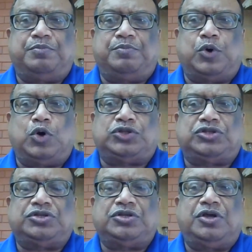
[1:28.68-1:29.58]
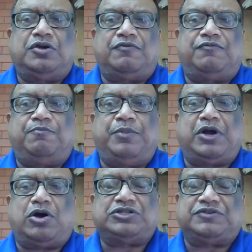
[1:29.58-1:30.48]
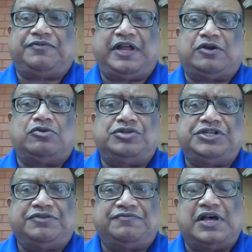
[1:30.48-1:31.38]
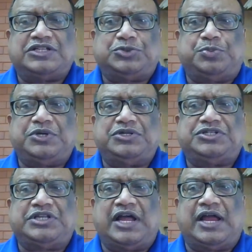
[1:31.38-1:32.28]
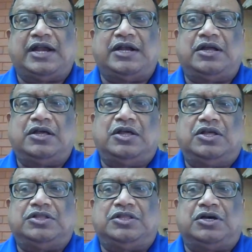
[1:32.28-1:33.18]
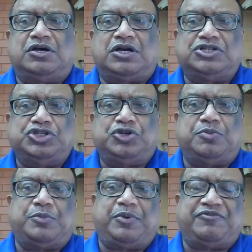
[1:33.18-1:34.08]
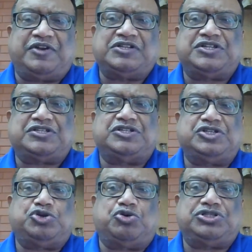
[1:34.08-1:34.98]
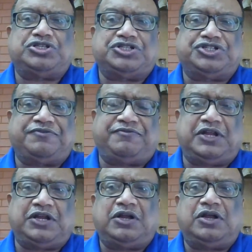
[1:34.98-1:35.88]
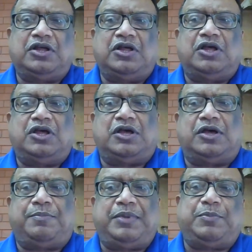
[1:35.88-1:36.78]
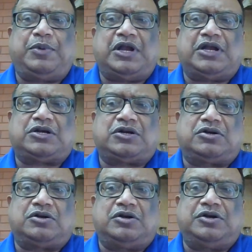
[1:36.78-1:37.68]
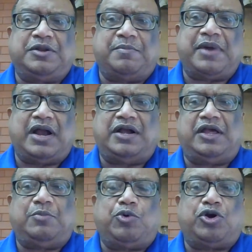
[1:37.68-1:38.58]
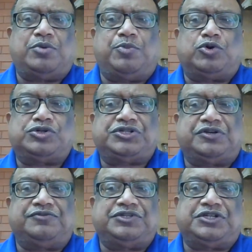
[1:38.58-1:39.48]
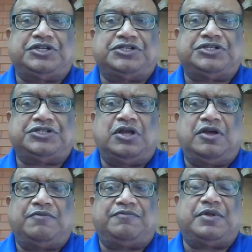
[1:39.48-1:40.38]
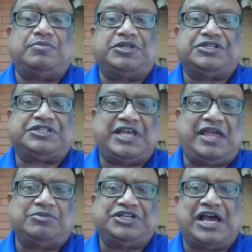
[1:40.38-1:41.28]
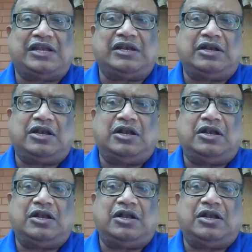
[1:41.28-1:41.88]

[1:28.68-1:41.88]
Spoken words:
both because of technology advancements and the consumer preferences and choices shifting, people are demanding more and more services from the same channel.